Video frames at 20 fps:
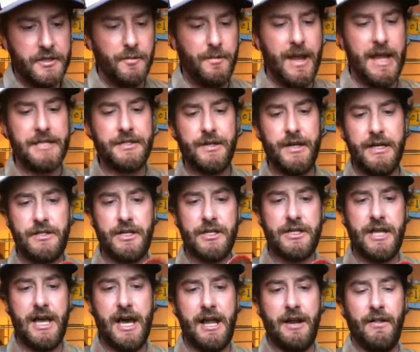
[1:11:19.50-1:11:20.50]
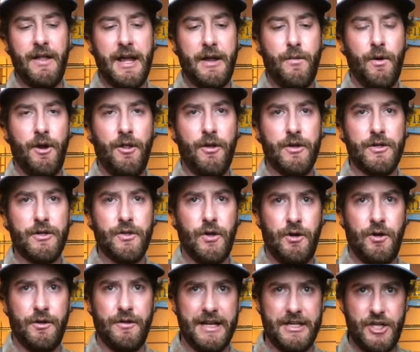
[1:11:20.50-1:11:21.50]
So basically it's just kind of like one of those
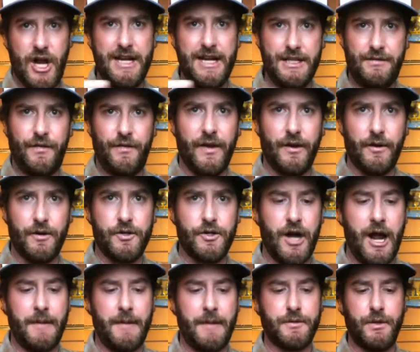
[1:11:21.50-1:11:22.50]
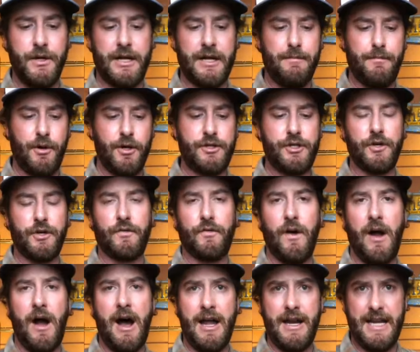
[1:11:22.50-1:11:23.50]
old like Chinese finger traps where you can put your
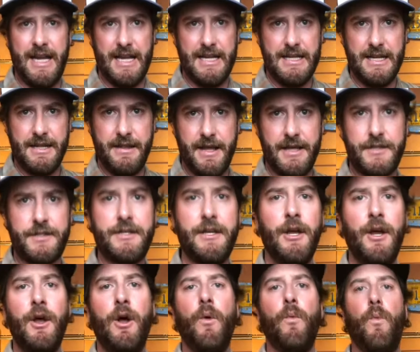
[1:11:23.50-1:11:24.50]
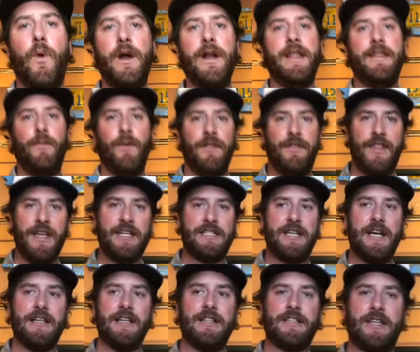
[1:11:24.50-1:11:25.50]
rod into this. What this
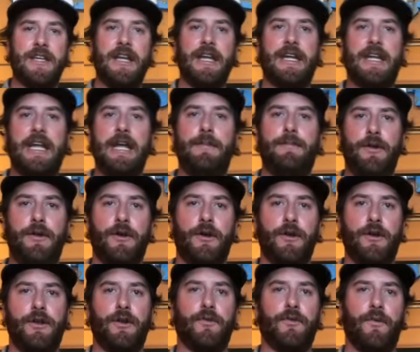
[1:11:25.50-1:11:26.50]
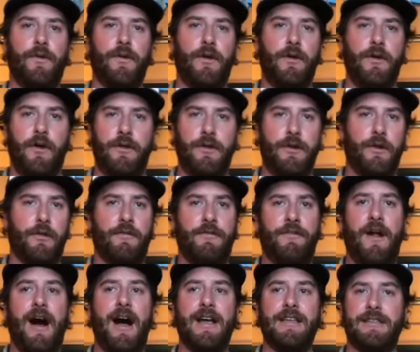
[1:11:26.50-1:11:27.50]
does is going to keep your you know, the
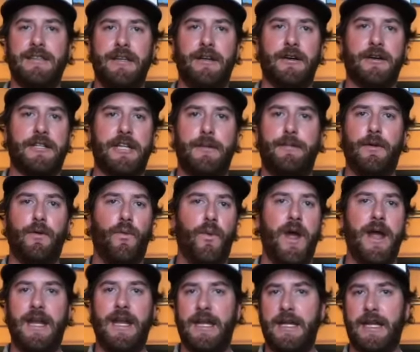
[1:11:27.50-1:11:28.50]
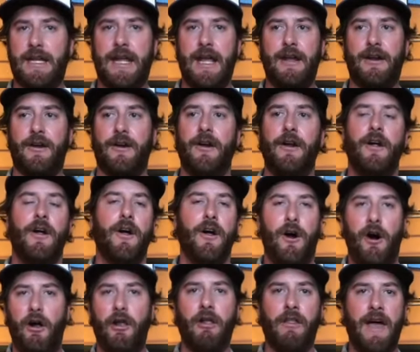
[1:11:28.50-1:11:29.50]
flies, leader, tippet, weight, indicator,
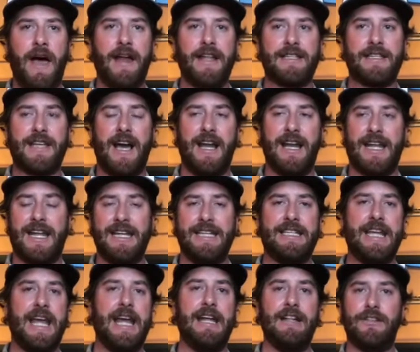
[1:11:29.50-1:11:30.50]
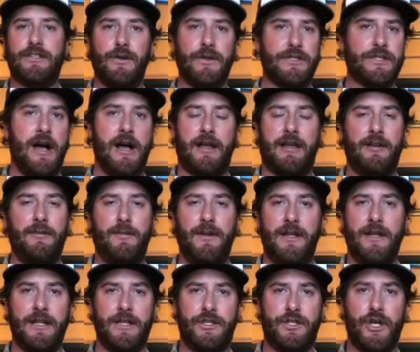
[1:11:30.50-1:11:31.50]
all of that is kind of contained, so it's not going to
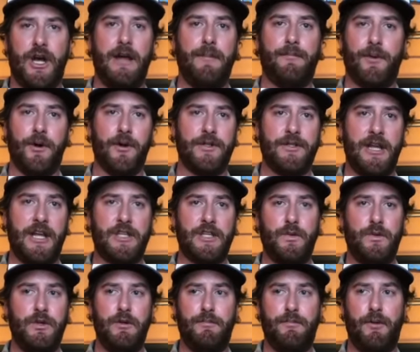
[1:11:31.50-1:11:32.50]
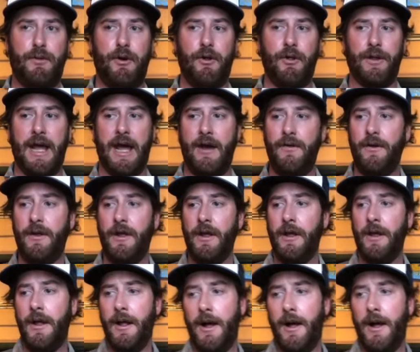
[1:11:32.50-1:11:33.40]
be this giant bird's nest when you pull it out.